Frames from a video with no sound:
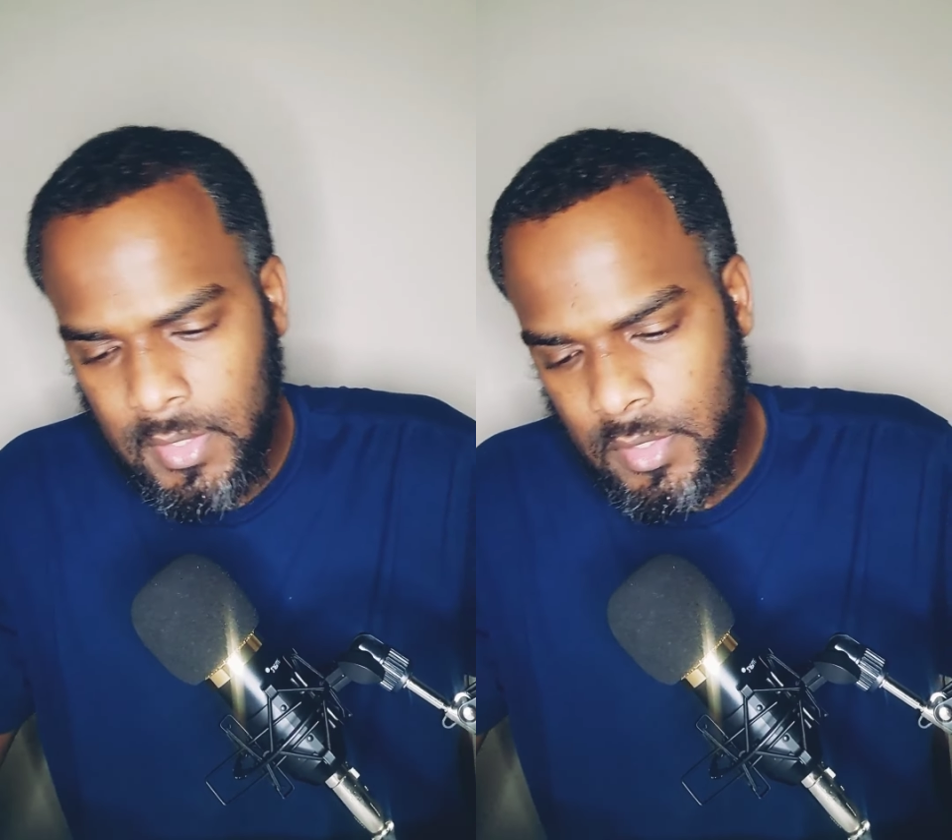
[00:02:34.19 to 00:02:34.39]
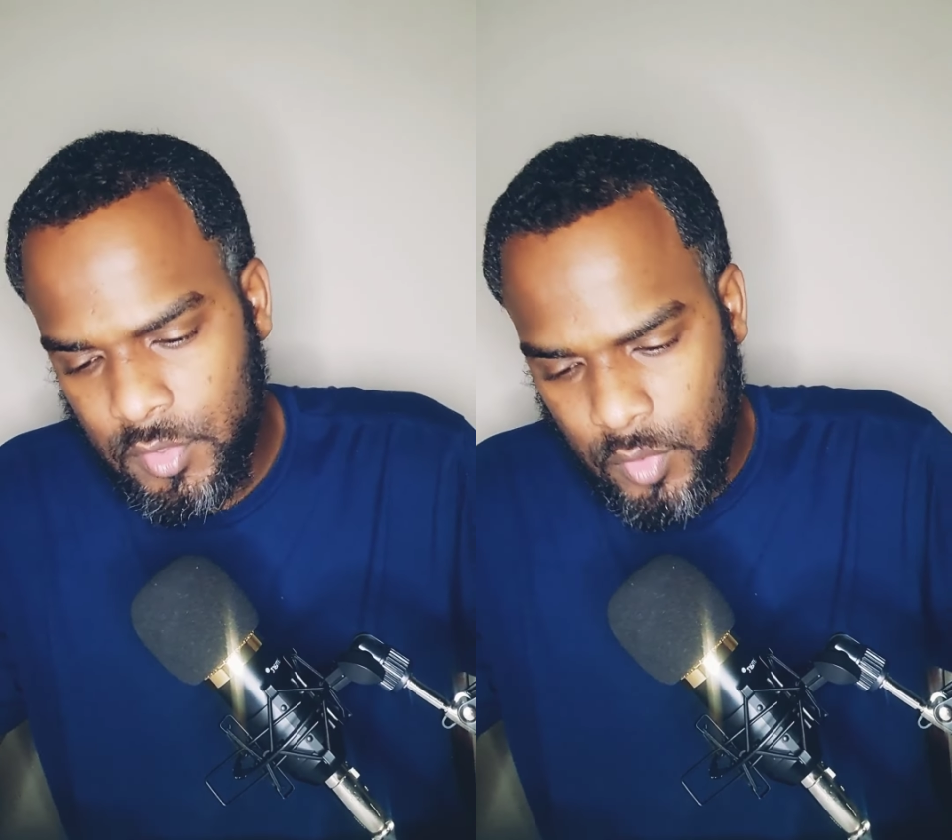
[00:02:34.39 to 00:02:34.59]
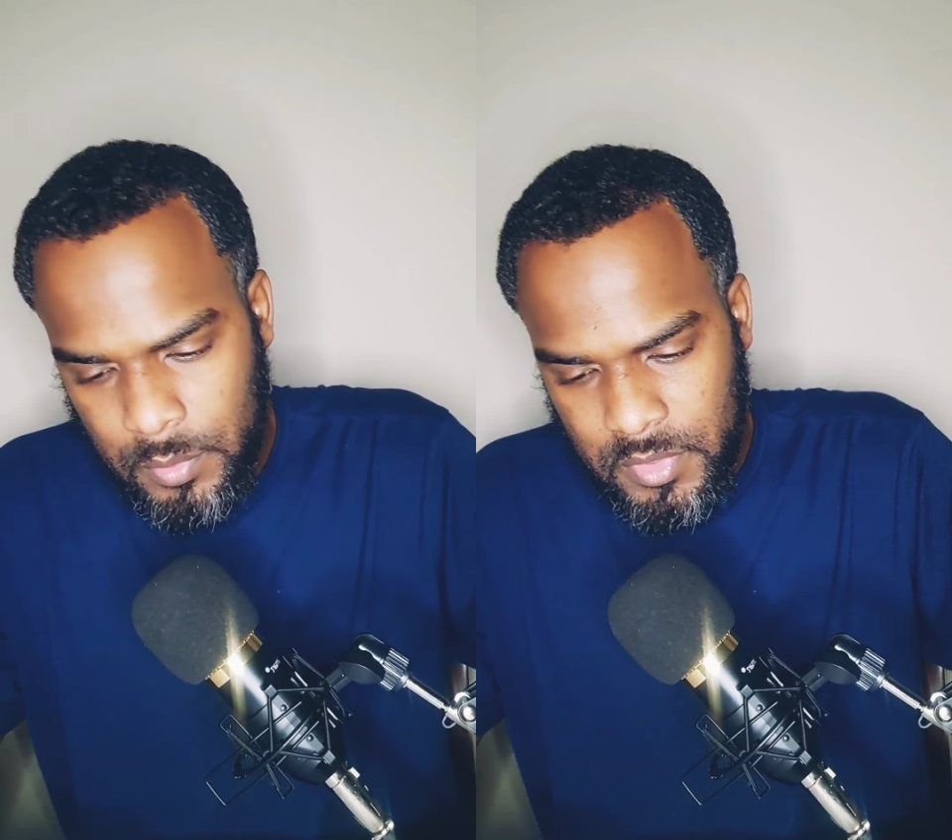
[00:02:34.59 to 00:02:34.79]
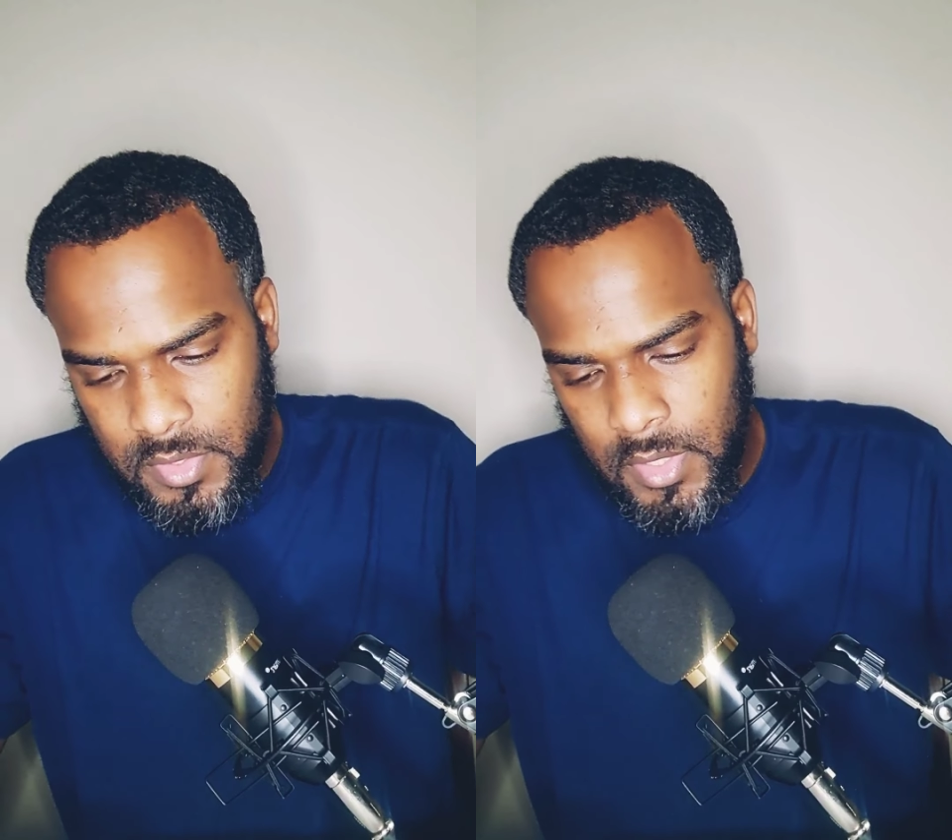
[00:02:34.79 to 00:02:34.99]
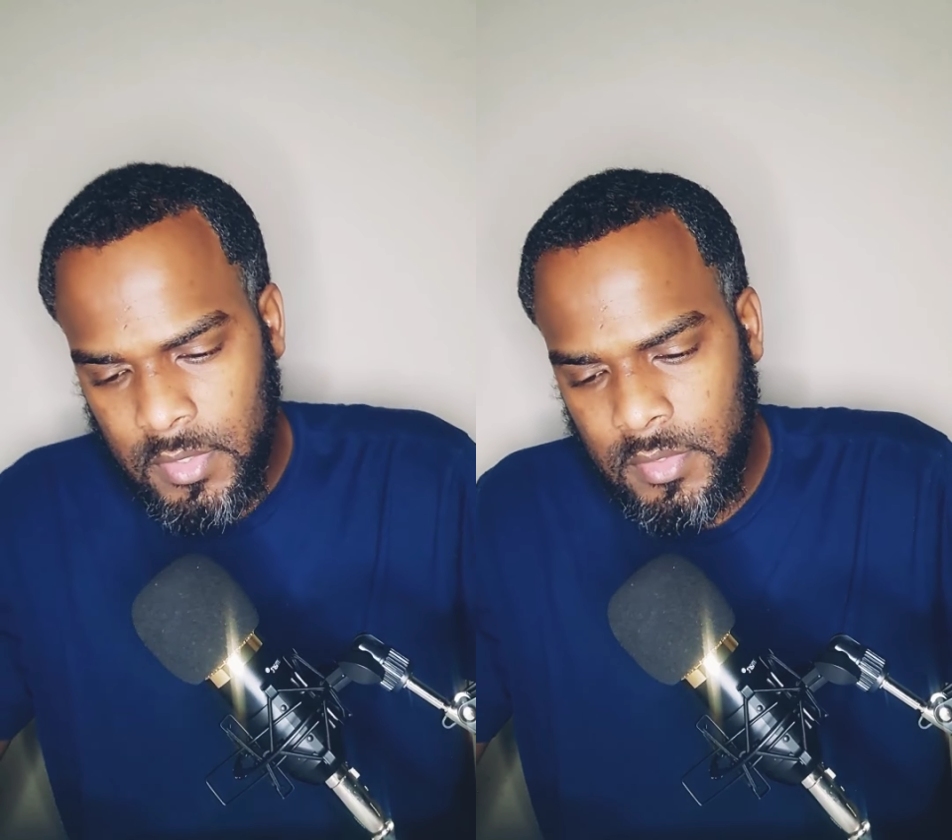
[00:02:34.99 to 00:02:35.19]
The scripture
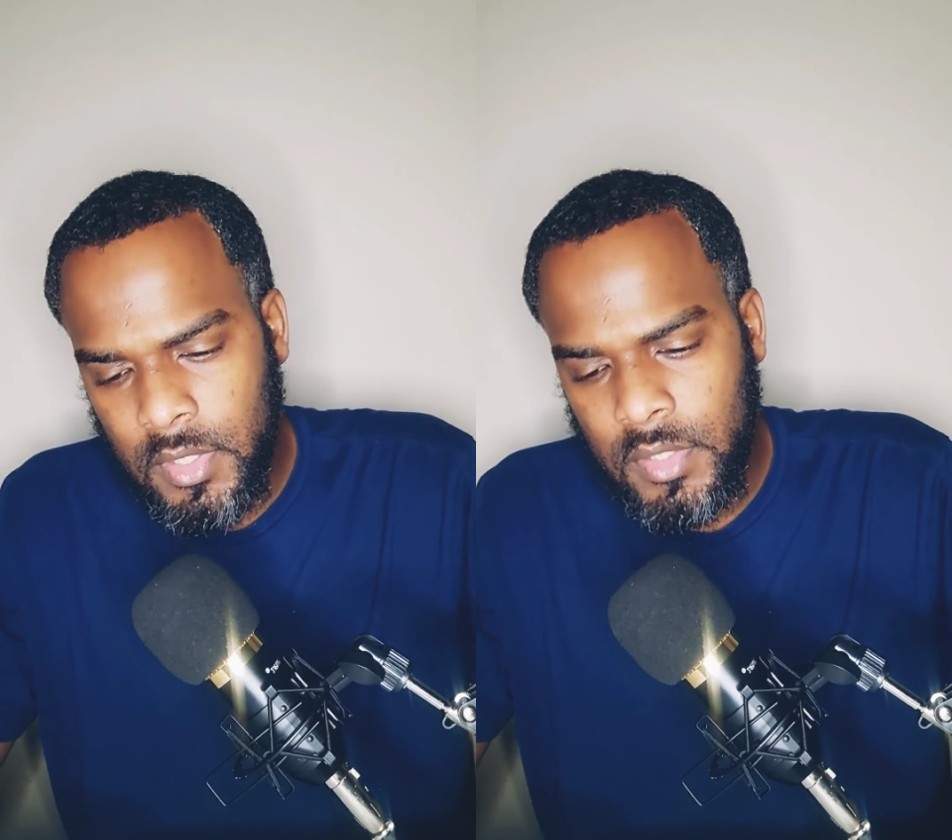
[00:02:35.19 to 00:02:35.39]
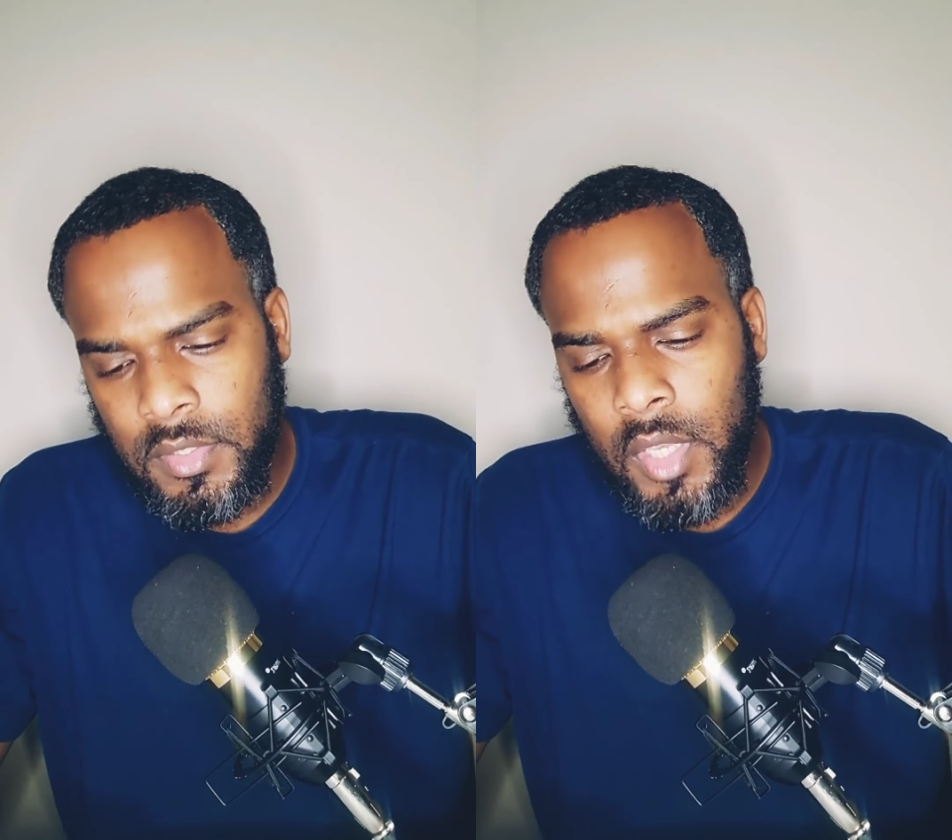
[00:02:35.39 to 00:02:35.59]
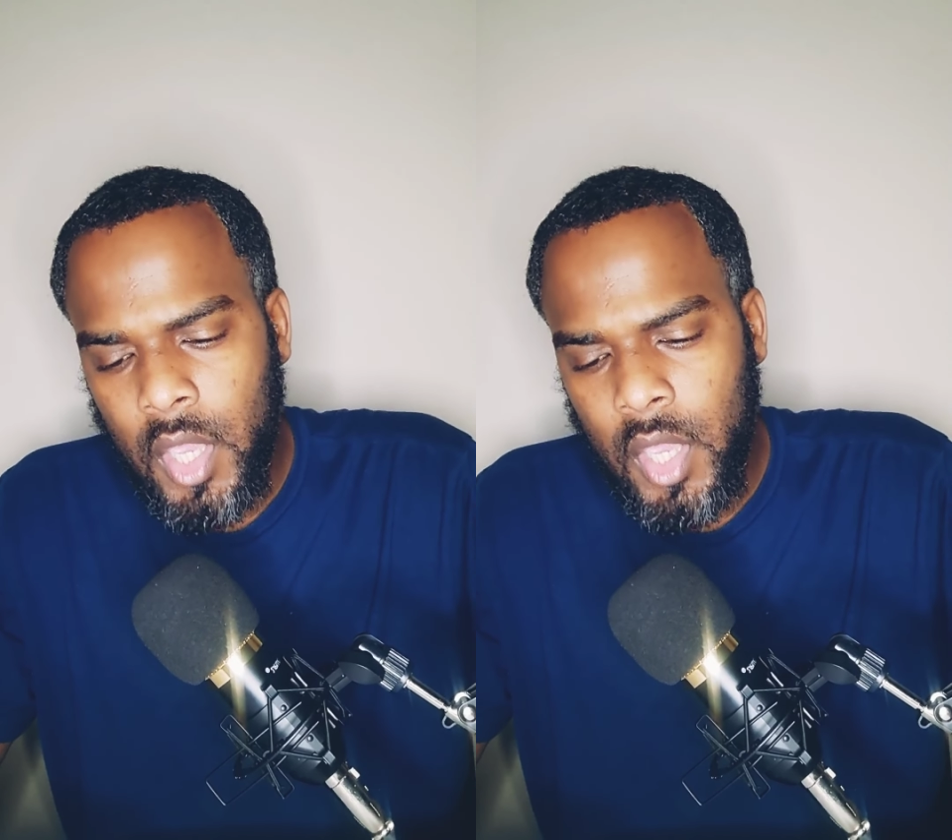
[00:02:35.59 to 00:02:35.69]
says this